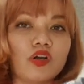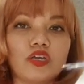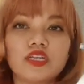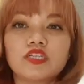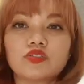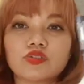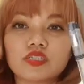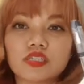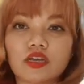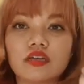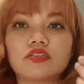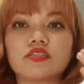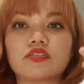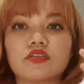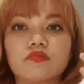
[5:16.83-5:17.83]
you need to
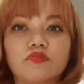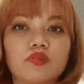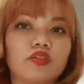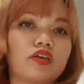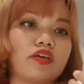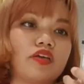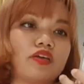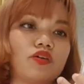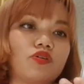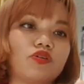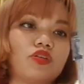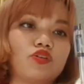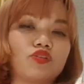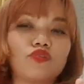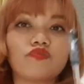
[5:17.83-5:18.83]
sign something you
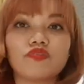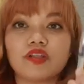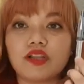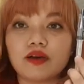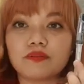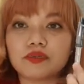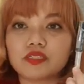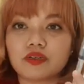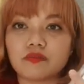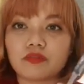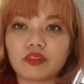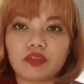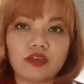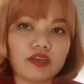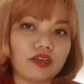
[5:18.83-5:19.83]
need to fill up
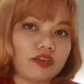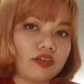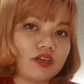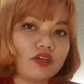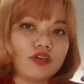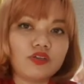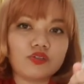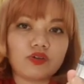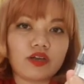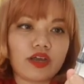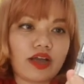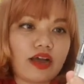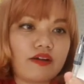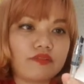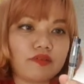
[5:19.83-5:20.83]
something so I
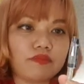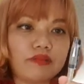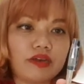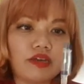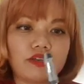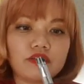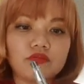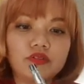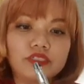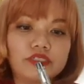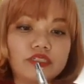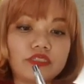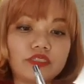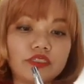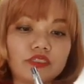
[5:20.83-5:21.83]
have a pen which
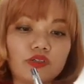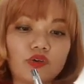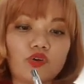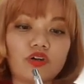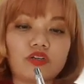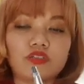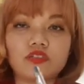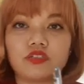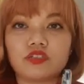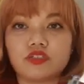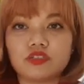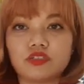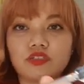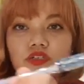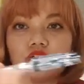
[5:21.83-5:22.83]
is your
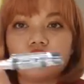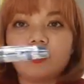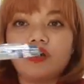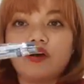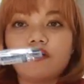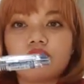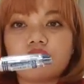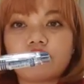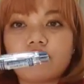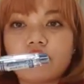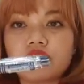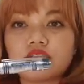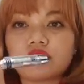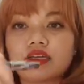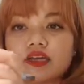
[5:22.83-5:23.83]

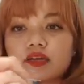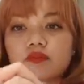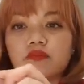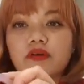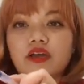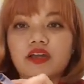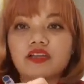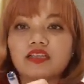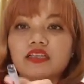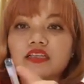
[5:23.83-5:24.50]
fine tech pen.